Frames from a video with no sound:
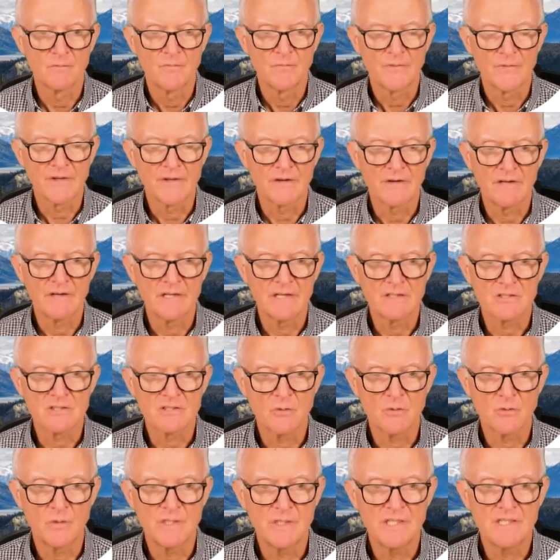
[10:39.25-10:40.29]
All right, so
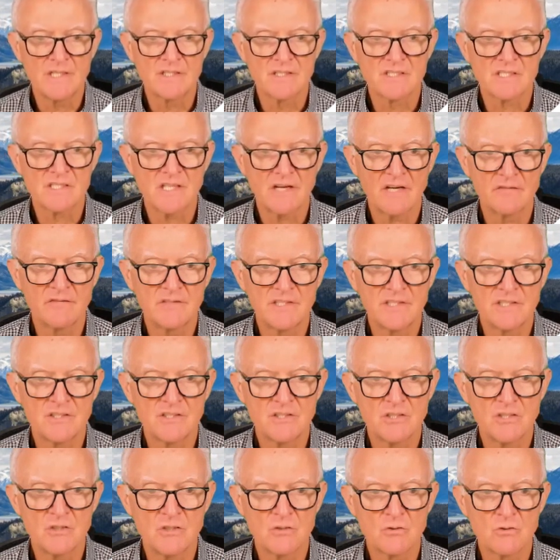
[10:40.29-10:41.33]
we need
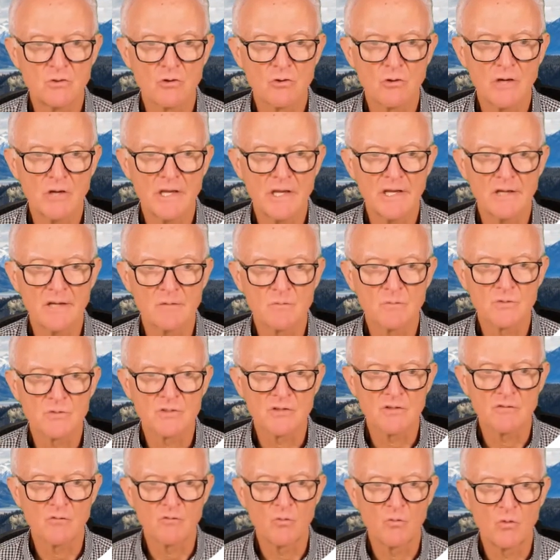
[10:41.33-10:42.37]
72 grams
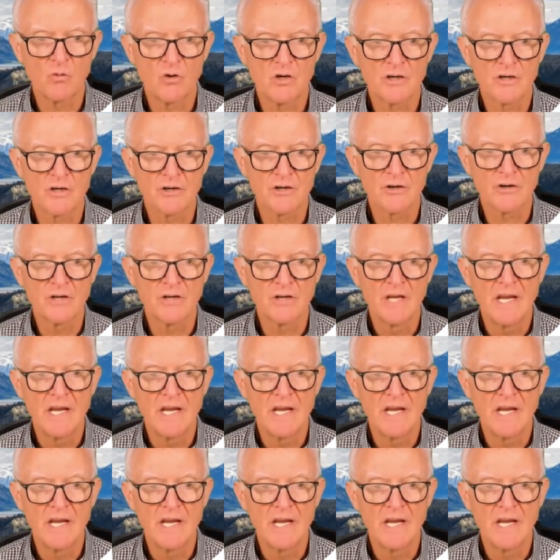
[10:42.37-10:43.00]
of water.